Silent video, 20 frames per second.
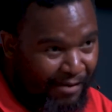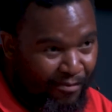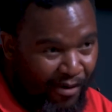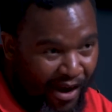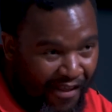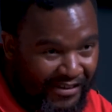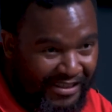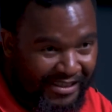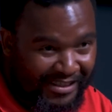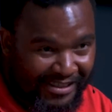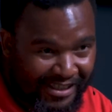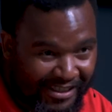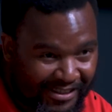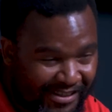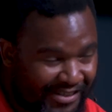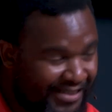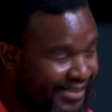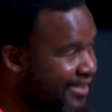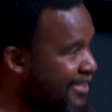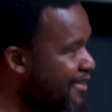brothers and
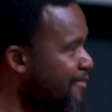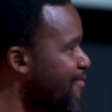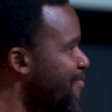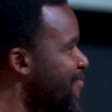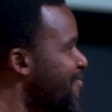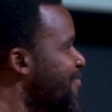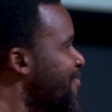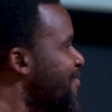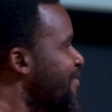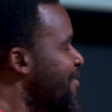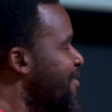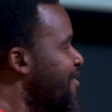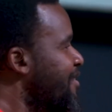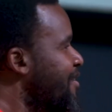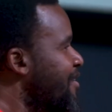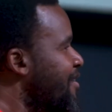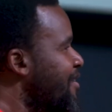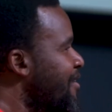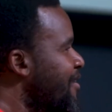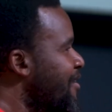sisters
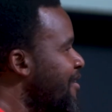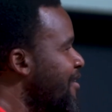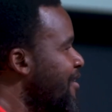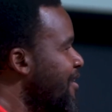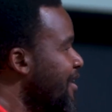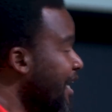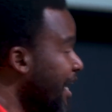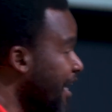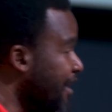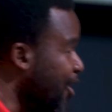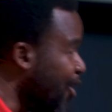in